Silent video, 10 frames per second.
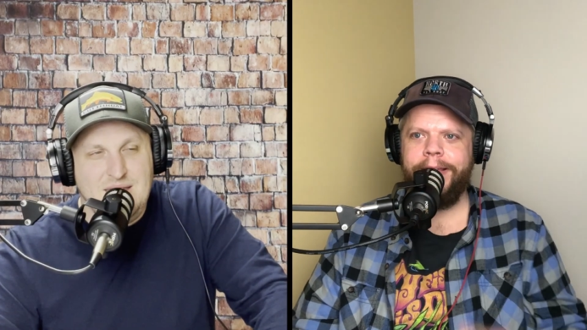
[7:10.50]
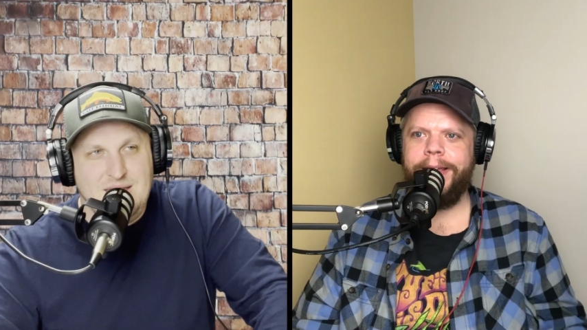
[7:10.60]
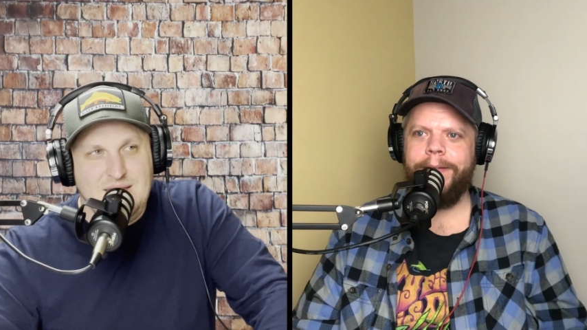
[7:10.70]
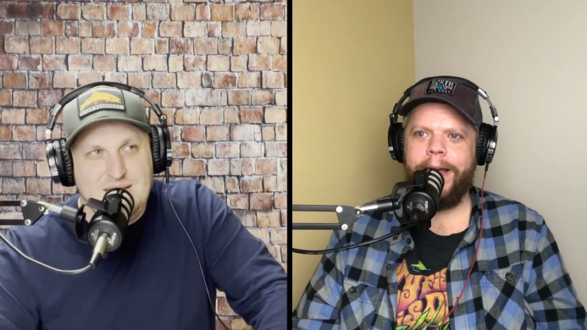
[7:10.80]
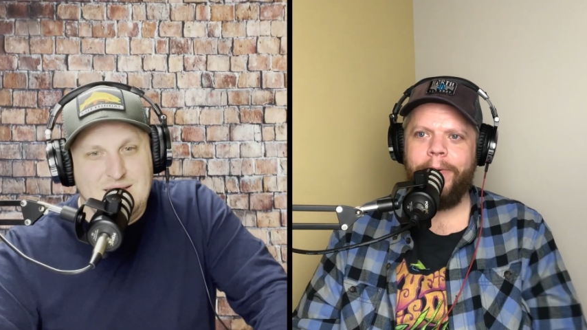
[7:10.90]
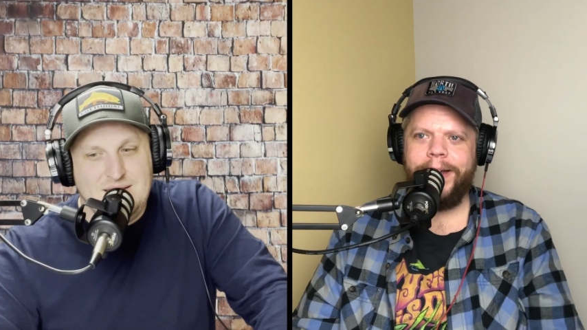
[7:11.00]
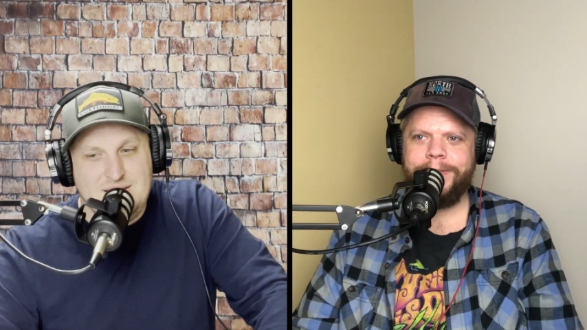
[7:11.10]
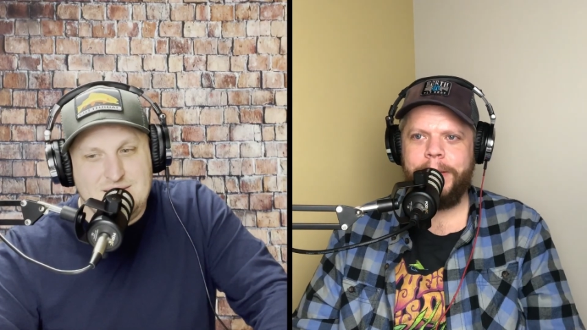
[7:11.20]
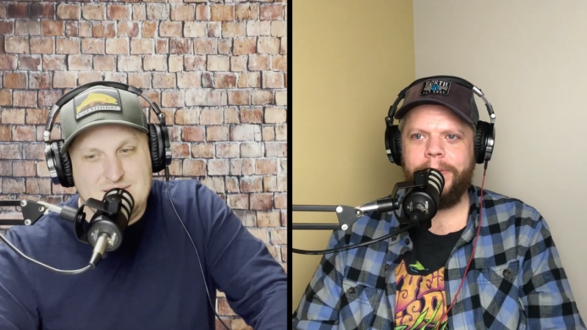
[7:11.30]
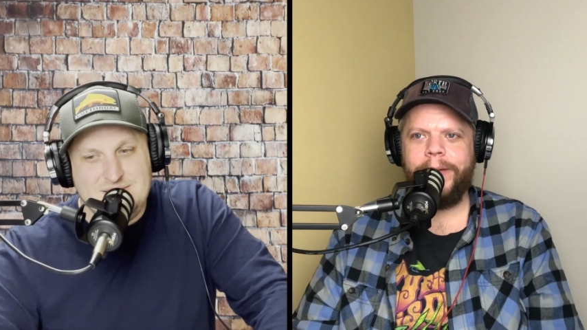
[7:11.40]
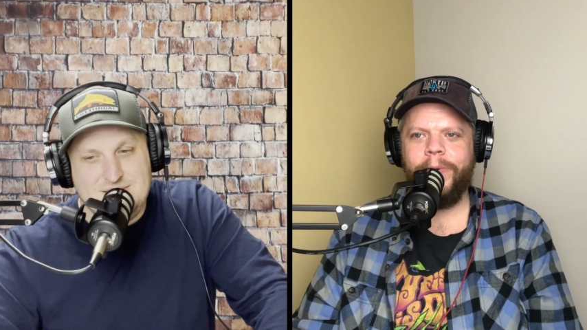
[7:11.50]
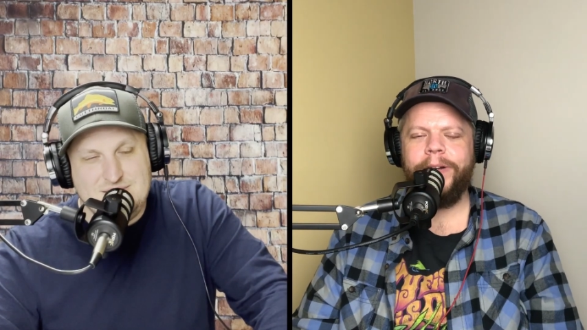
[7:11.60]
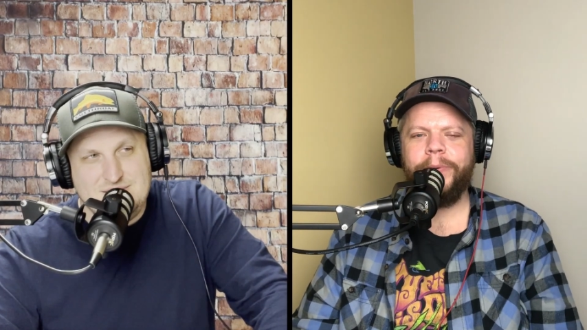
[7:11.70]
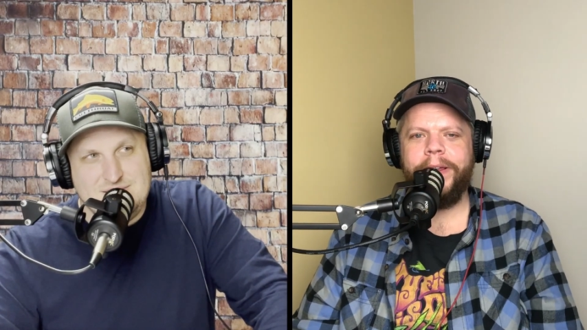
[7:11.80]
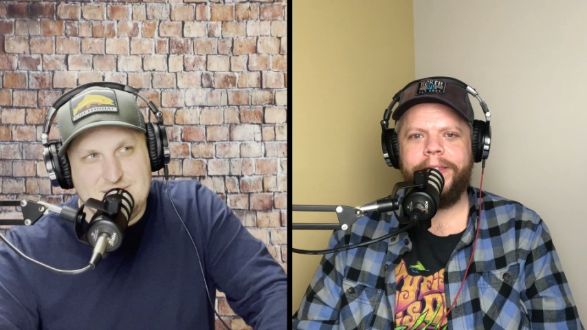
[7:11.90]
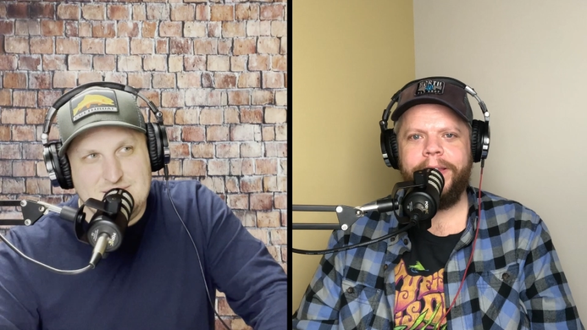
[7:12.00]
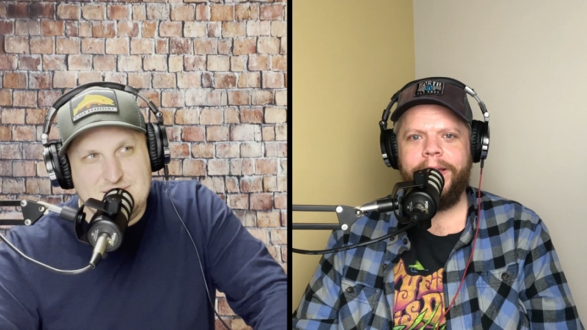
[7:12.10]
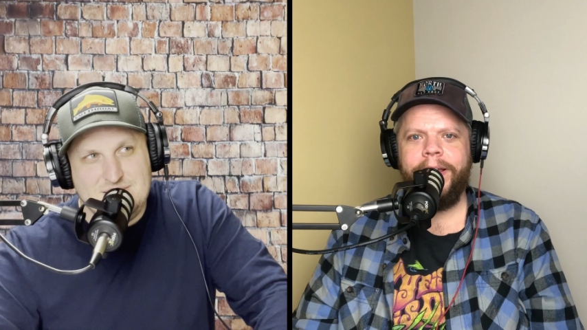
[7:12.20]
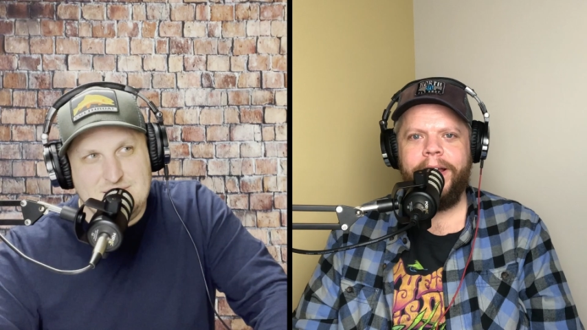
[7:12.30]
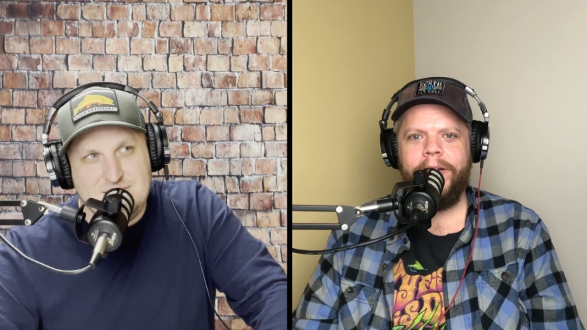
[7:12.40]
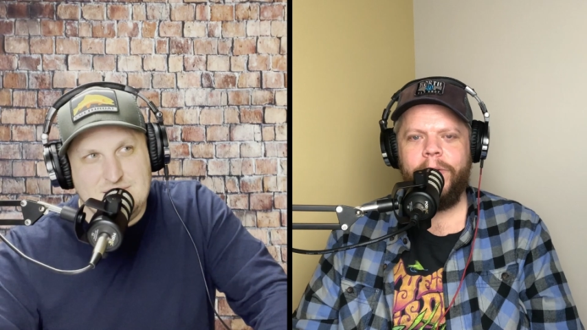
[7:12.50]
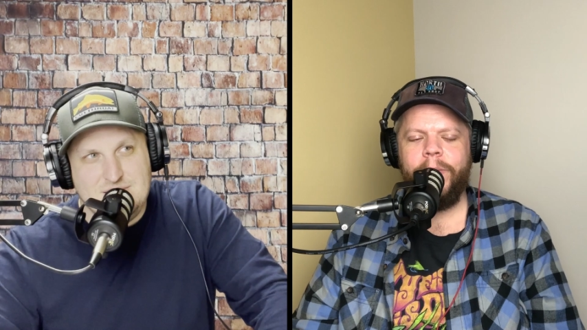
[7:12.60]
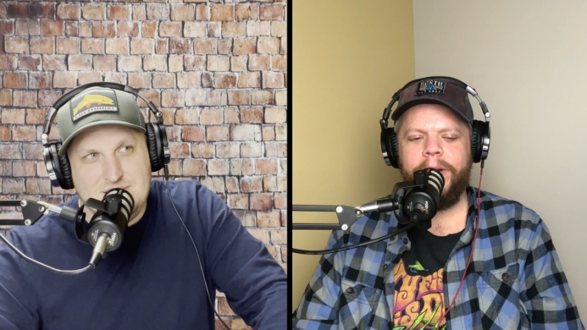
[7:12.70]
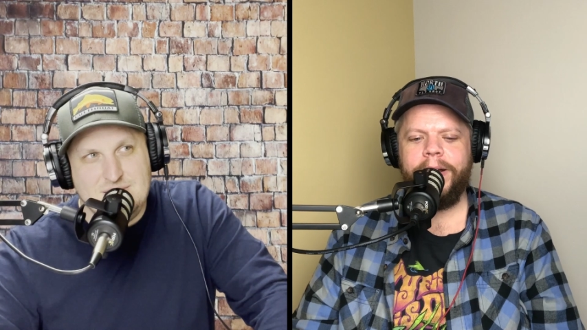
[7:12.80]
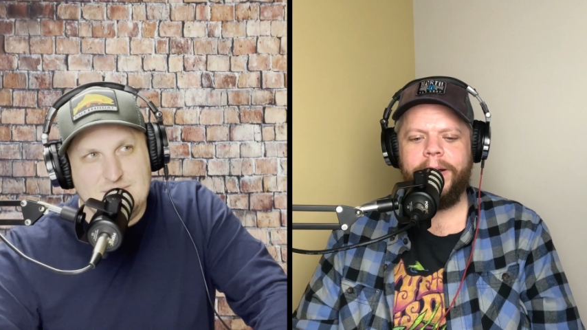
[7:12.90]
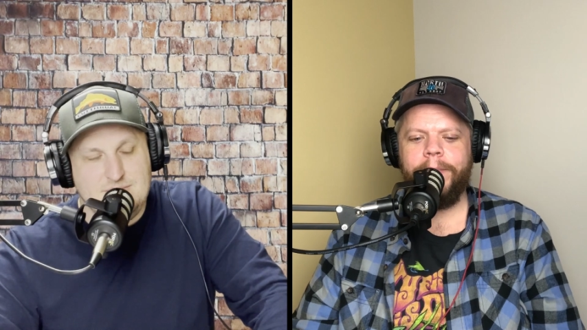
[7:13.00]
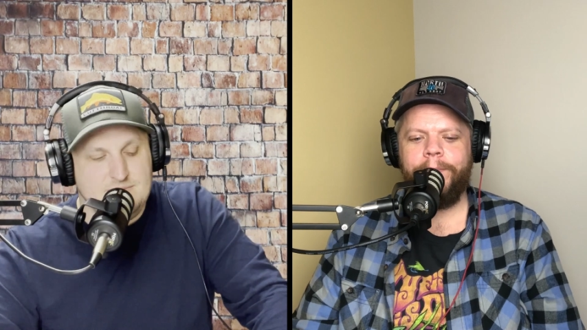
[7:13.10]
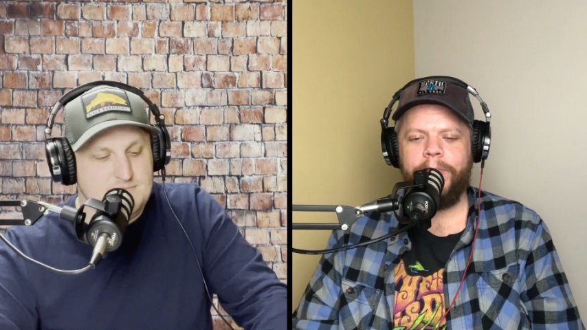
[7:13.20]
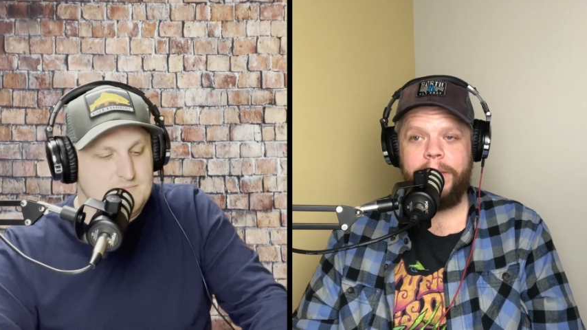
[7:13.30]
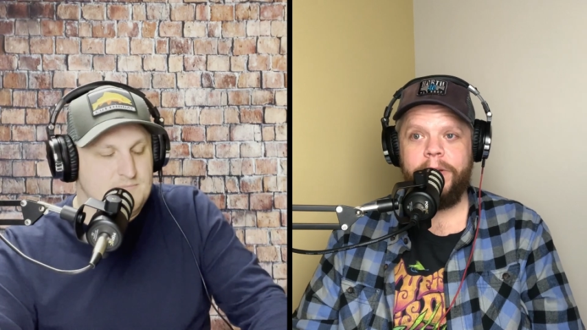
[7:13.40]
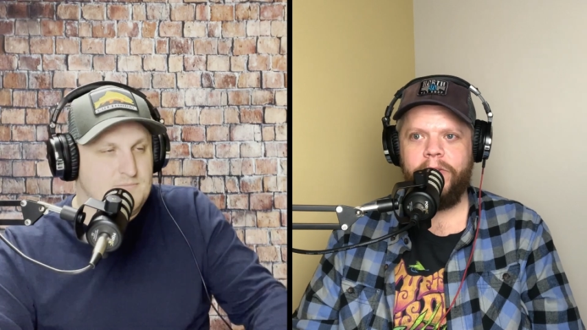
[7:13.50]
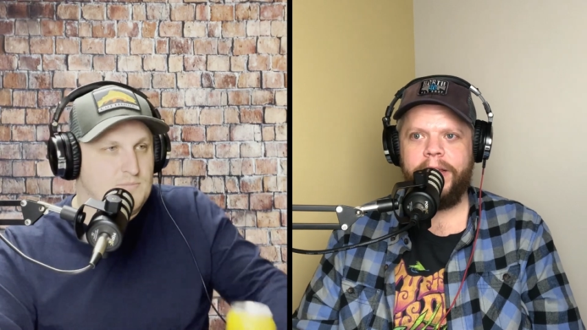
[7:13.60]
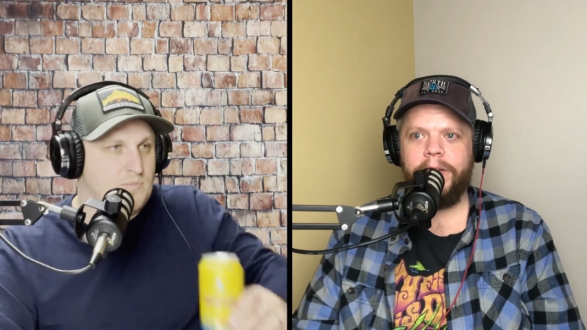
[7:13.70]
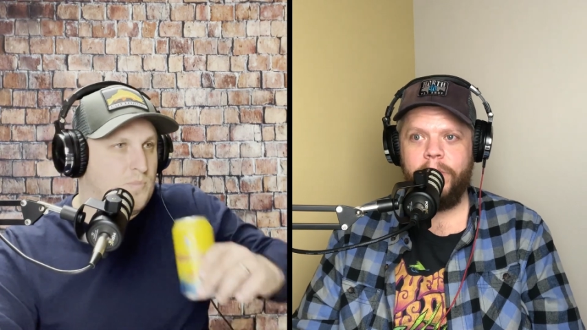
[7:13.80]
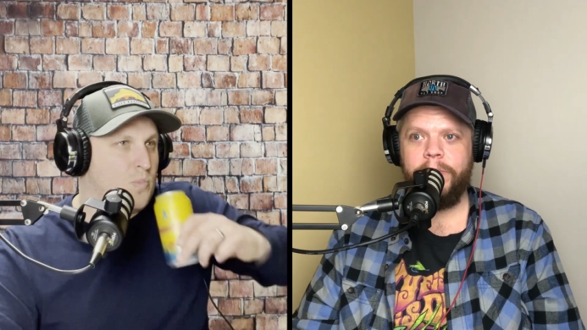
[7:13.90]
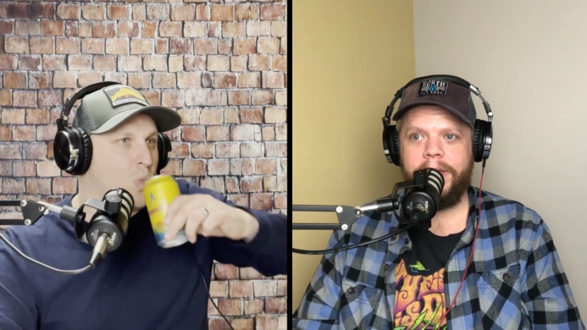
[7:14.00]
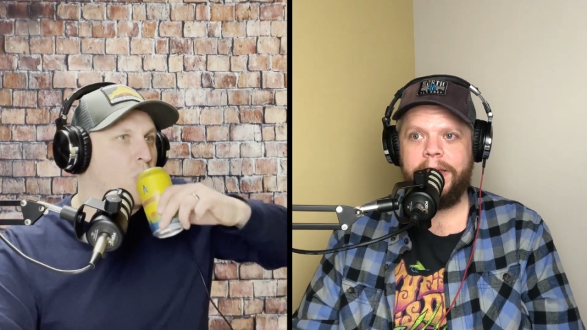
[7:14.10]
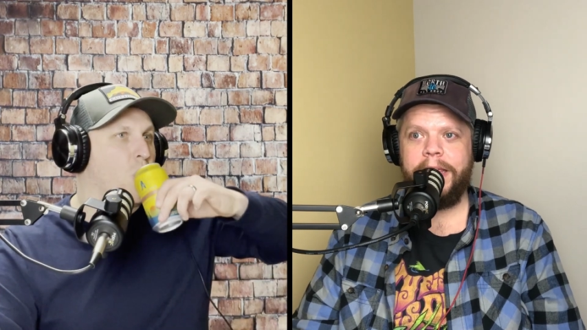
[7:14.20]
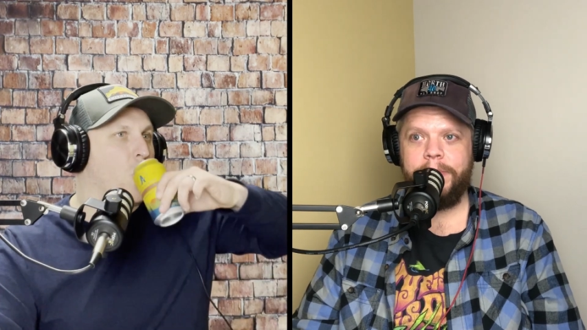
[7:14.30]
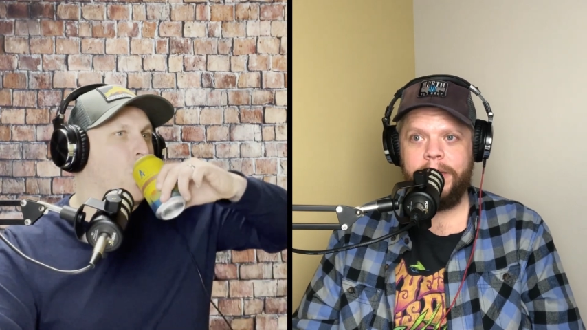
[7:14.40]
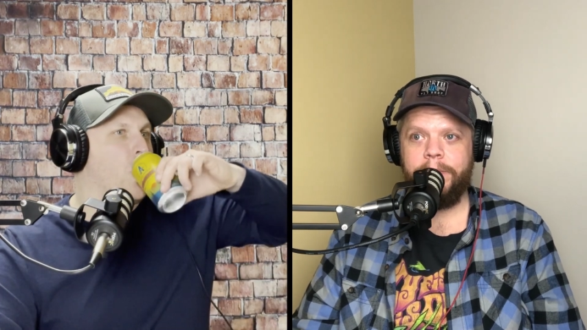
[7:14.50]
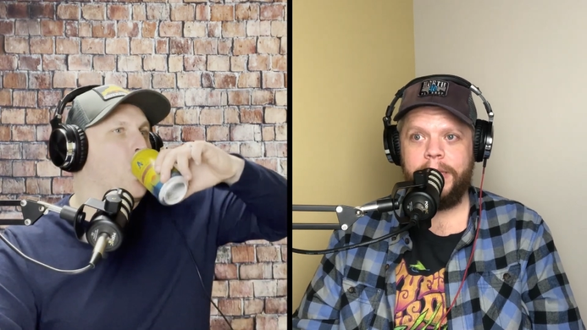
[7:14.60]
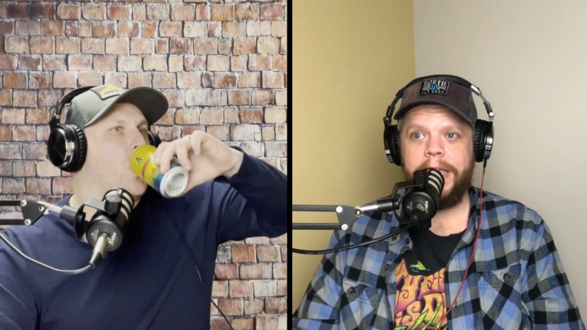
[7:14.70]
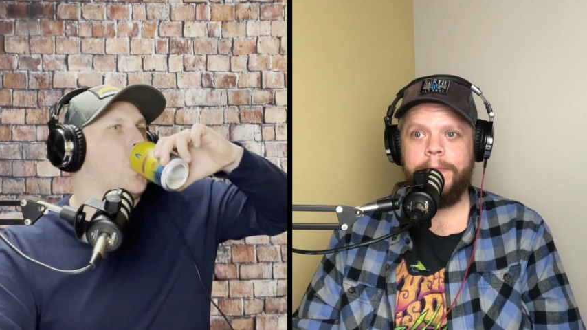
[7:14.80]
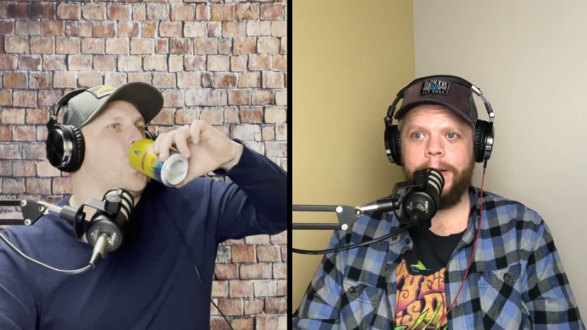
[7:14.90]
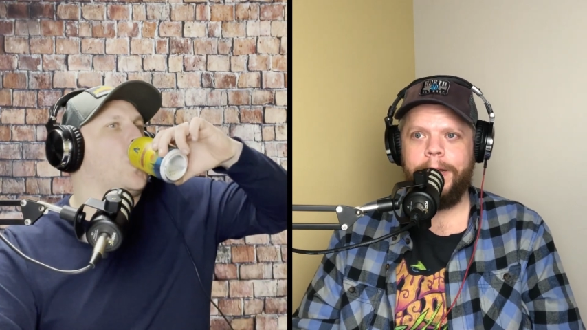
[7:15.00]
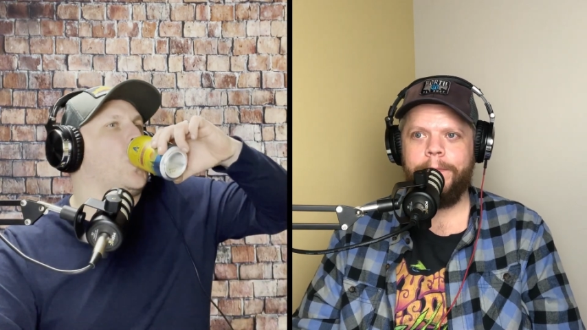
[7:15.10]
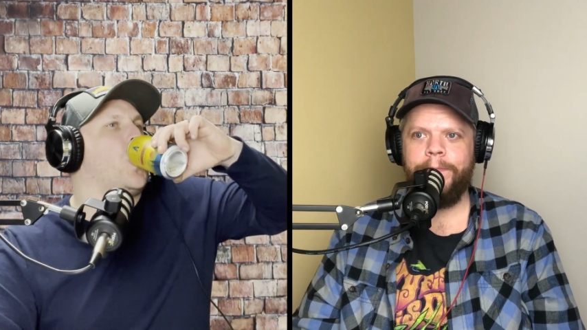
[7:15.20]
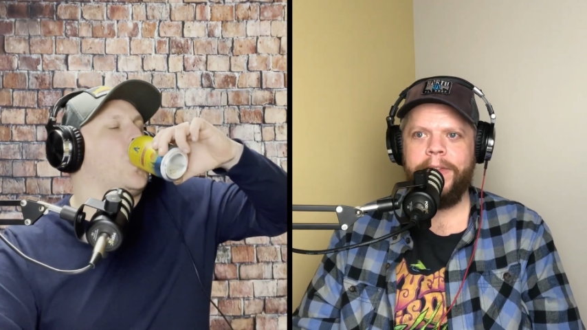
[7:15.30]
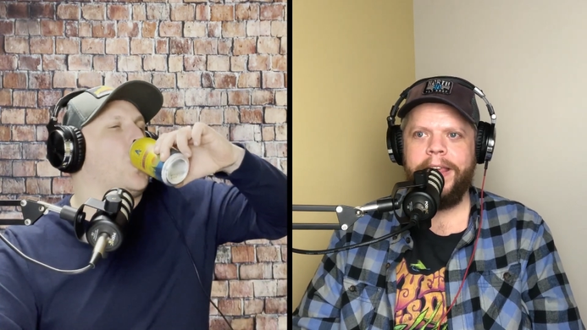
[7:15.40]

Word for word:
Speaker 1: Yep, I watched people I worked with who would um they'd be drinking with me, they'd keep in, be keeping up